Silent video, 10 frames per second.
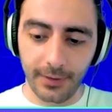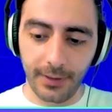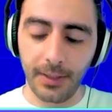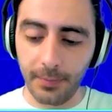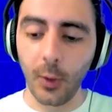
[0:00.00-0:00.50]

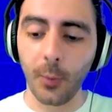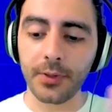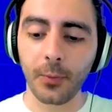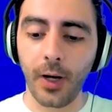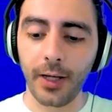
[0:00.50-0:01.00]
he, he
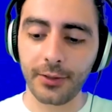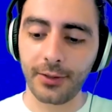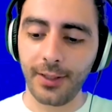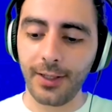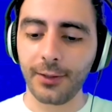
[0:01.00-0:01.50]
opens the
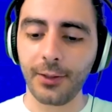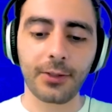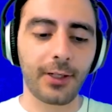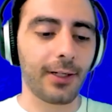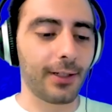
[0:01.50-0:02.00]
watch,
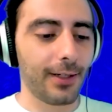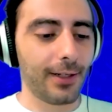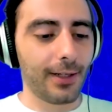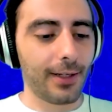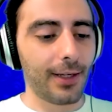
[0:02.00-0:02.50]
looks at it,
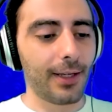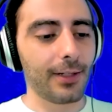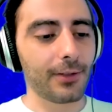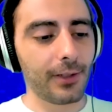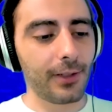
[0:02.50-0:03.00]
and
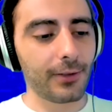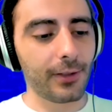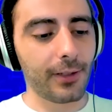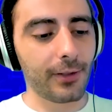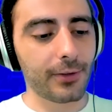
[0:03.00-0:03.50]
he's looking, he's
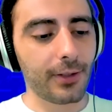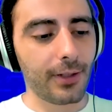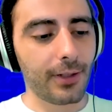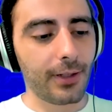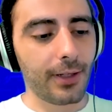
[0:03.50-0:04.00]
looking, he goes,
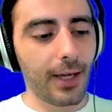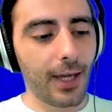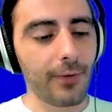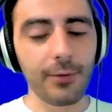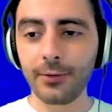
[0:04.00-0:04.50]

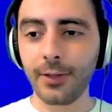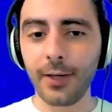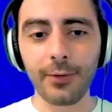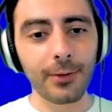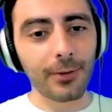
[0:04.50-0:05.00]
have you
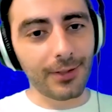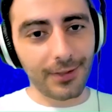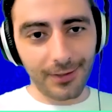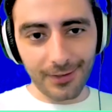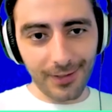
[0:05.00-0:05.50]
have you noticed
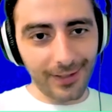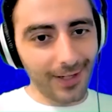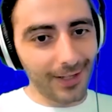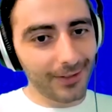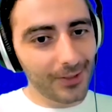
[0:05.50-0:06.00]
that there's
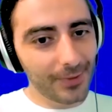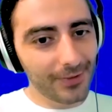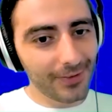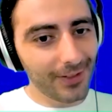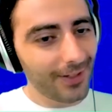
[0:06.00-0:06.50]
like a little bit
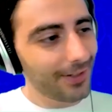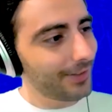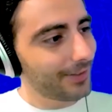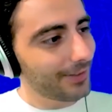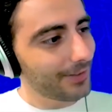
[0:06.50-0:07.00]
of an odd